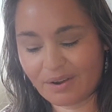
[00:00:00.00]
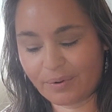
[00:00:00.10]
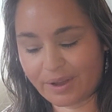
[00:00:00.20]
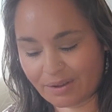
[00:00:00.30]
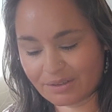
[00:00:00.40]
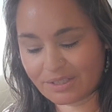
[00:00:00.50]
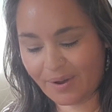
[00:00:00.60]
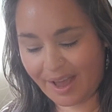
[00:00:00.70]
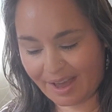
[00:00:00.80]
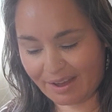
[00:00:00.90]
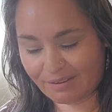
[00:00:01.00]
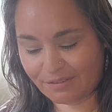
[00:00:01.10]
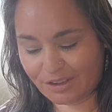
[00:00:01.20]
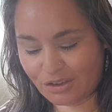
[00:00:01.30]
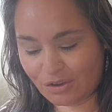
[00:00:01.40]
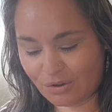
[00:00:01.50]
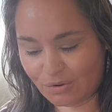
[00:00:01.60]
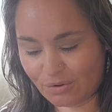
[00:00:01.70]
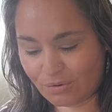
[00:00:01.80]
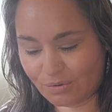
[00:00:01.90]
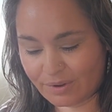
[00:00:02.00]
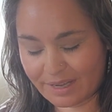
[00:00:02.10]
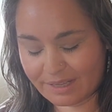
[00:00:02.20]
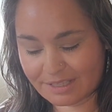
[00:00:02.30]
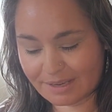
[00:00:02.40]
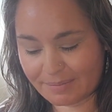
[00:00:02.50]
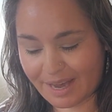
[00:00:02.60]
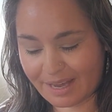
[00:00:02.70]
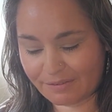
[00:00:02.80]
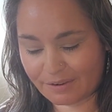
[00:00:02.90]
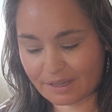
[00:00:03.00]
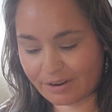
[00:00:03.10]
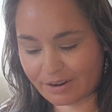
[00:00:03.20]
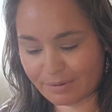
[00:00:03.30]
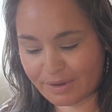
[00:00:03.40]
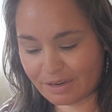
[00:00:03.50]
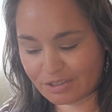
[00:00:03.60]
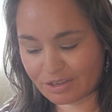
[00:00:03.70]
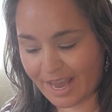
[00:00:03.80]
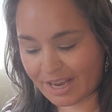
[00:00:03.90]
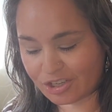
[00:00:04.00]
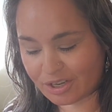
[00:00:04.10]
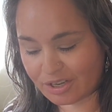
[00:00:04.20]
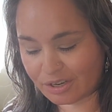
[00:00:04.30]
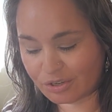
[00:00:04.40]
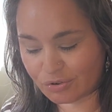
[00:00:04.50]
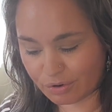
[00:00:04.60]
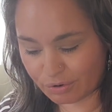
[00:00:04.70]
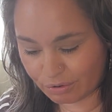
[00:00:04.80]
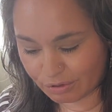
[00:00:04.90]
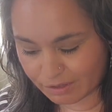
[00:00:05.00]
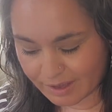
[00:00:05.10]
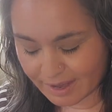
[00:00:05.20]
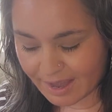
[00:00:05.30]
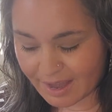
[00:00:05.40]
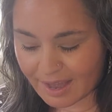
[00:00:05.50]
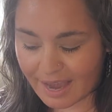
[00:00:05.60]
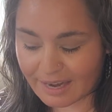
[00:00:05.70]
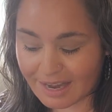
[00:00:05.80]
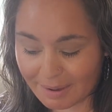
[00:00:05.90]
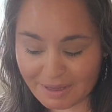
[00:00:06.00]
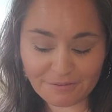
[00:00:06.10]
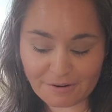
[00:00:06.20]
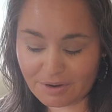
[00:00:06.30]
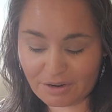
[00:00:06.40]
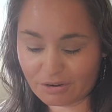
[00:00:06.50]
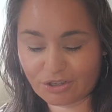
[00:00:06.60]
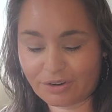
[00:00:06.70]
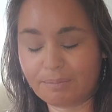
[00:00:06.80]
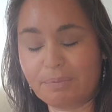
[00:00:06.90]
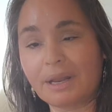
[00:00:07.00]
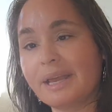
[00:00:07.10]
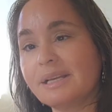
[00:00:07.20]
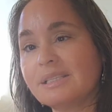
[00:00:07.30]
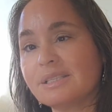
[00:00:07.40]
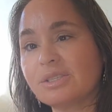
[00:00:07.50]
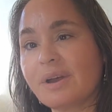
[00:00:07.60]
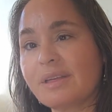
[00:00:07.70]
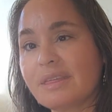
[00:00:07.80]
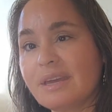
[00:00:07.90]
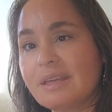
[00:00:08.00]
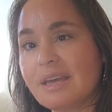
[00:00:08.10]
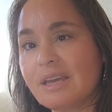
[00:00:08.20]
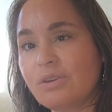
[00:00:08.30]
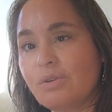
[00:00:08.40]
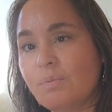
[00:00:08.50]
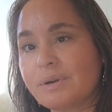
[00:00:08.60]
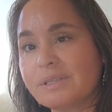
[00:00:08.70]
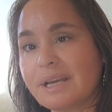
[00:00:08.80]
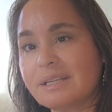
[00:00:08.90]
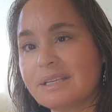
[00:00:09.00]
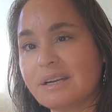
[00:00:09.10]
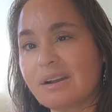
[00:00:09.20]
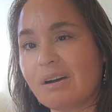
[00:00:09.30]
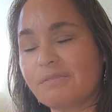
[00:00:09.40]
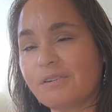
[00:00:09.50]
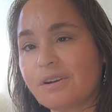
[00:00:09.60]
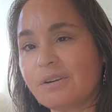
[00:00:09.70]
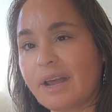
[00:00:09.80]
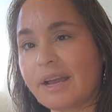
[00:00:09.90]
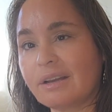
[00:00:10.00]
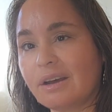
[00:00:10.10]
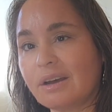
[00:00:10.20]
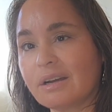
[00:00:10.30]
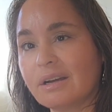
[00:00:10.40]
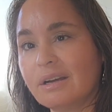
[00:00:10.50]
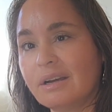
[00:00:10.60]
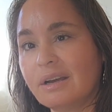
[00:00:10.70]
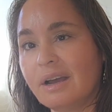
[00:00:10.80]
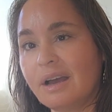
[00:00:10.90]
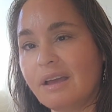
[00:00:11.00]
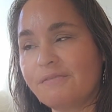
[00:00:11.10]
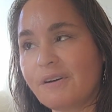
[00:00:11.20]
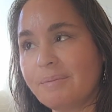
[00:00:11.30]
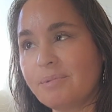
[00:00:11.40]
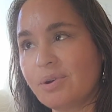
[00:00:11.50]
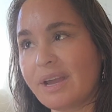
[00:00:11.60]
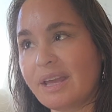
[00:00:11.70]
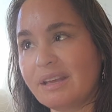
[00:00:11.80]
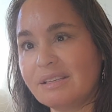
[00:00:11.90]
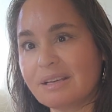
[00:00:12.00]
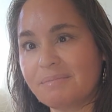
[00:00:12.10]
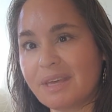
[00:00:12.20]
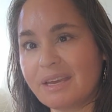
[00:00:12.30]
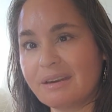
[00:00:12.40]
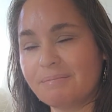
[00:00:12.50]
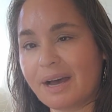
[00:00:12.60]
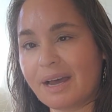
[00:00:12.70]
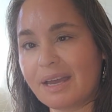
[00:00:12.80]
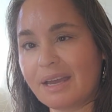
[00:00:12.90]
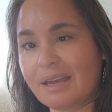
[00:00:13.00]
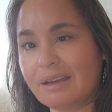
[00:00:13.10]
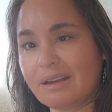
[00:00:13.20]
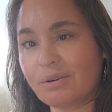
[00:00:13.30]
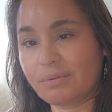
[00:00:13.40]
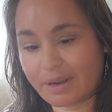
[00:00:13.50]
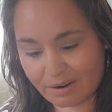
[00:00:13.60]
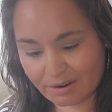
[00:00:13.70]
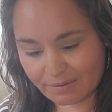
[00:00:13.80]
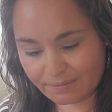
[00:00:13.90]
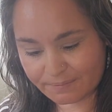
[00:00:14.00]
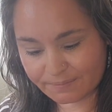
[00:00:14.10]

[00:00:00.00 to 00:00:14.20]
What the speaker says: We also have you in some kind of clear communication, a truth. And coming from a nurturing place, so I think that you presented an offer. You're like, look, if I'm creating something in my career,